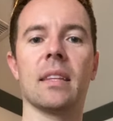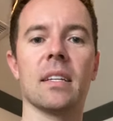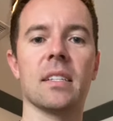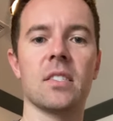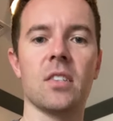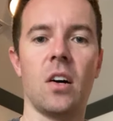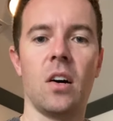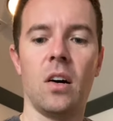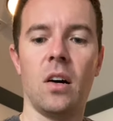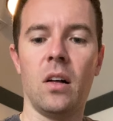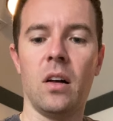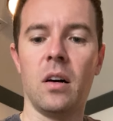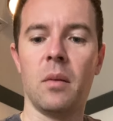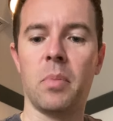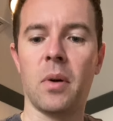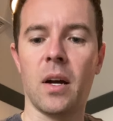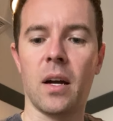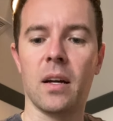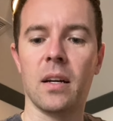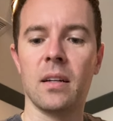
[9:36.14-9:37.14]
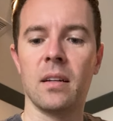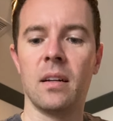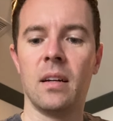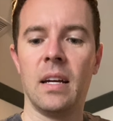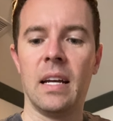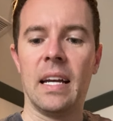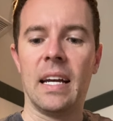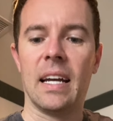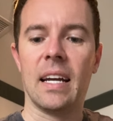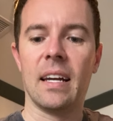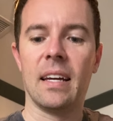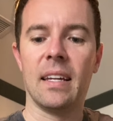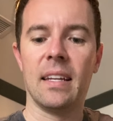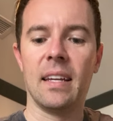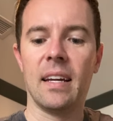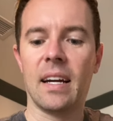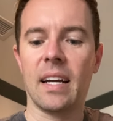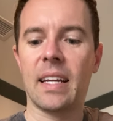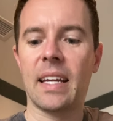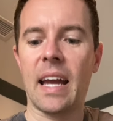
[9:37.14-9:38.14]
this all apart. And
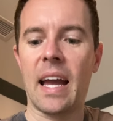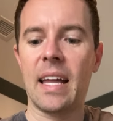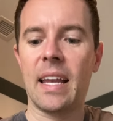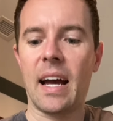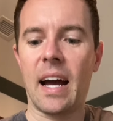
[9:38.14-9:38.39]
again,